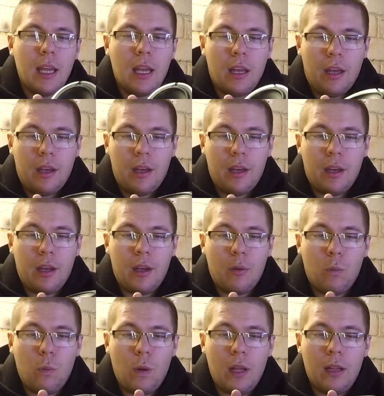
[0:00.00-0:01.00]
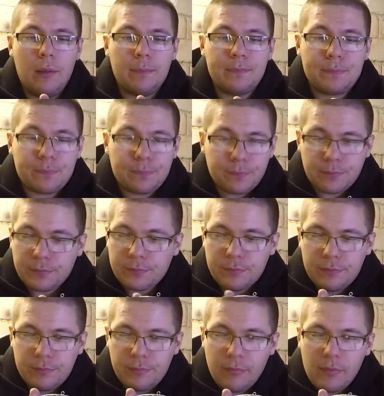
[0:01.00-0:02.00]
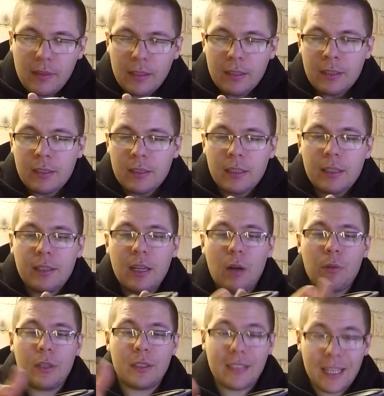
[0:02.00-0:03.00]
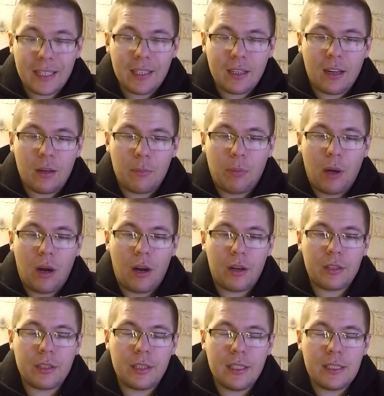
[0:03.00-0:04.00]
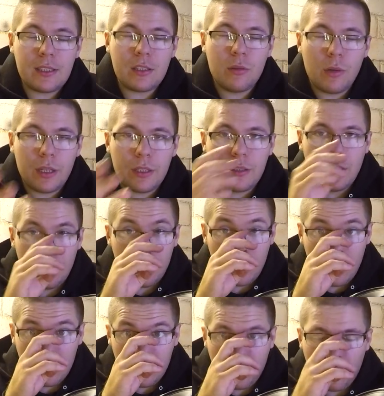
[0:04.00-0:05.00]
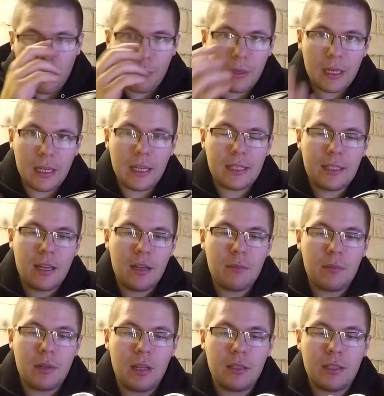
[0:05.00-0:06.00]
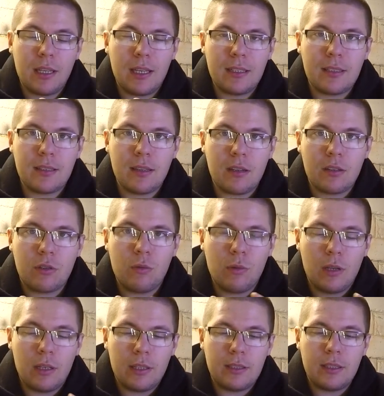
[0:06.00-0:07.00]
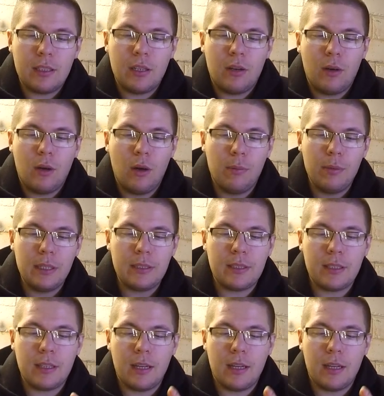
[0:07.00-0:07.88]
Well, now the technical part is quite difficult for me, as I'm not a sound quality hobbyist.